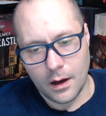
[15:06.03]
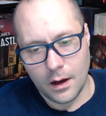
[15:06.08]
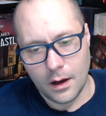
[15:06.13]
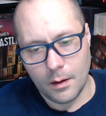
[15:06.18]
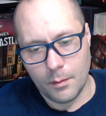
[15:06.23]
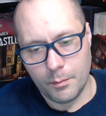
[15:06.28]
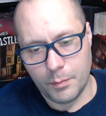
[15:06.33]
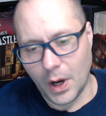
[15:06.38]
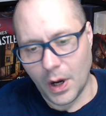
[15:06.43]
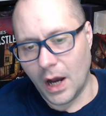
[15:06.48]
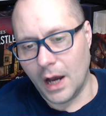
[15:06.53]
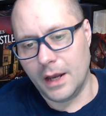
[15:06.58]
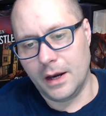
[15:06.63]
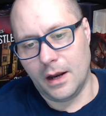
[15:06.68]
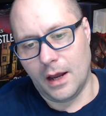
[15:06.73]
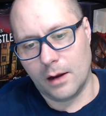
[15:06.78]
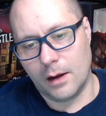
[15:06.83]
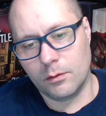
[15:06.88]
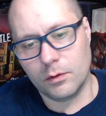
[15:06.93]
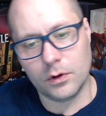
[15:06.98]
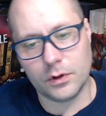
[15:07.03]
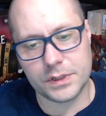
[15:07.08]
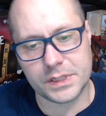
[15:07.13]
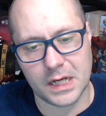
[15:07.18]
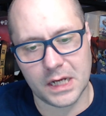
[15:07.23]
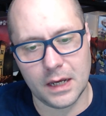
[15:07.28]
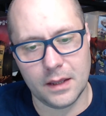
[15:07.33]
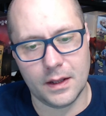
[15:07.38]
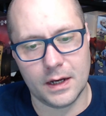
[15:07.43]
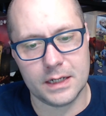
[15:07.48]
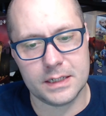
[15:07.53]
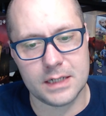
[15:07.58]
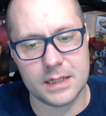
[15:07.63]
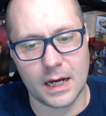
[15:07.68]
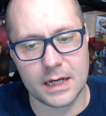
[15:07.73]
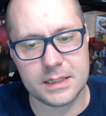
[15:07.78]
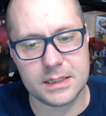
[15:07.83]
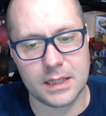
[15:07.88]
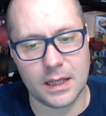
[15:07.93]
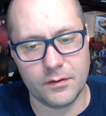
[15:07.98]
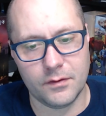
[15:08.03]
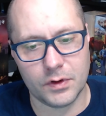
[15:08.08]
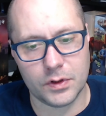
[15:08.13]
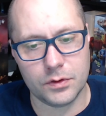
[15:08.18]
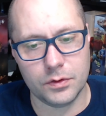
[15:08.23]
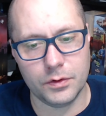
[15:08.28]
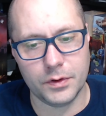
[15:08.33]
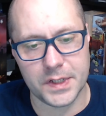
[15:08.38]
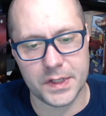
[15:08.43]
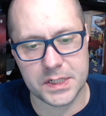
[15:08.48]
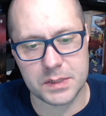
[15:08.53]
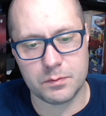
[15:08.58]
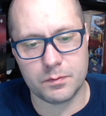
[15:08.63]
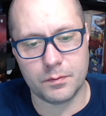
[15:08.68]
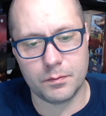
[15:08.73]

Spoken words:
But I will say that it's nice they included this